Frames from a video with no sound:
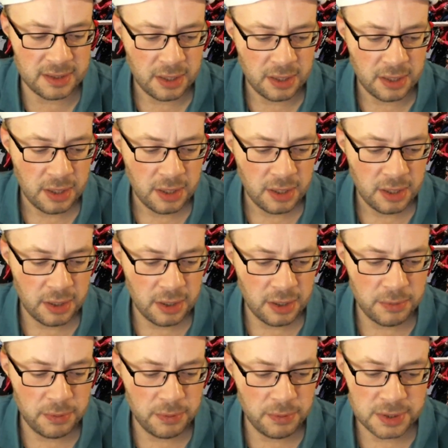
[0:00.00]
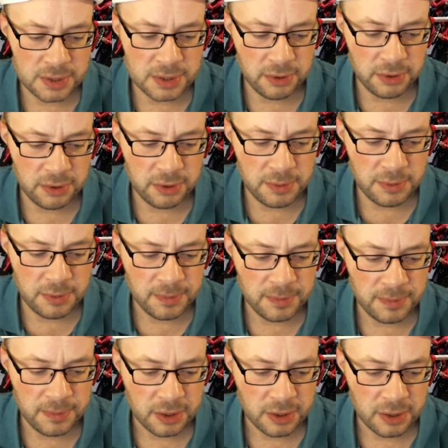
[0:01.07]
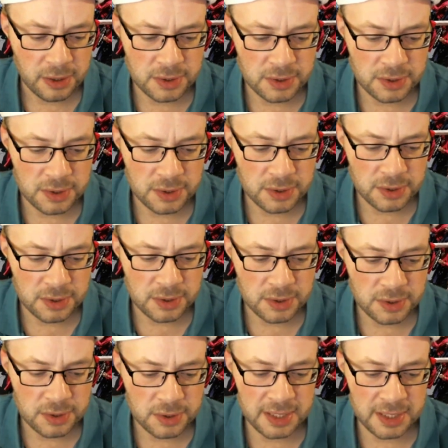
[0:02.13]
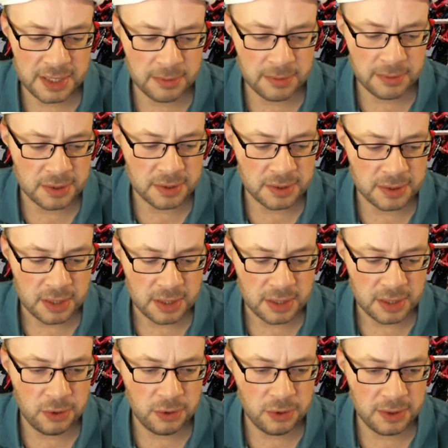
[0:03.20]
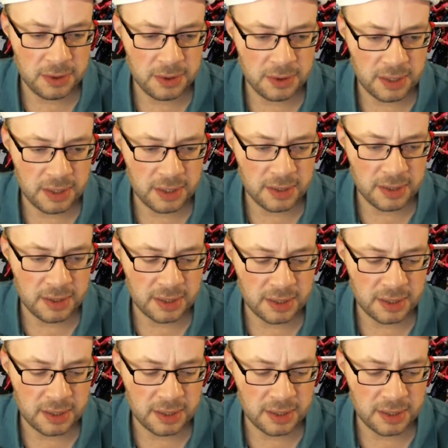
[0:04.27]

O most honorable of the two weighty ones, humankind and jinn,